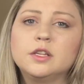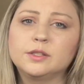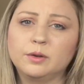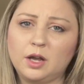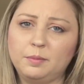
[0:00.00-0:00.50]

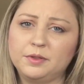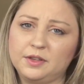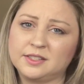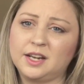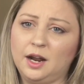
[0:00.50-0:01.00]
So a couple
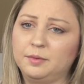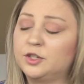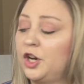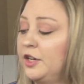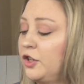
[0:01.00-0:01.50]
things that I
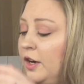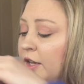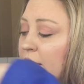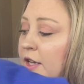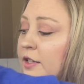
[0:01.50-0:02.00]
would change on
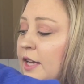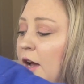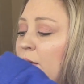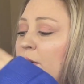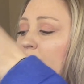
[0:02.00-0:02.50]
it is
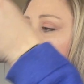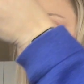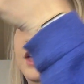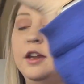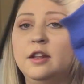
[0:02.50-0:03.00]
how
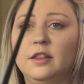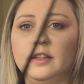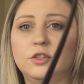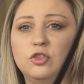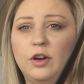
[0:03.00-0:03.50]
thin
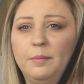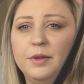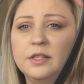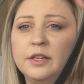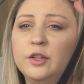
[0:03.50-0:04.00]
this strap is.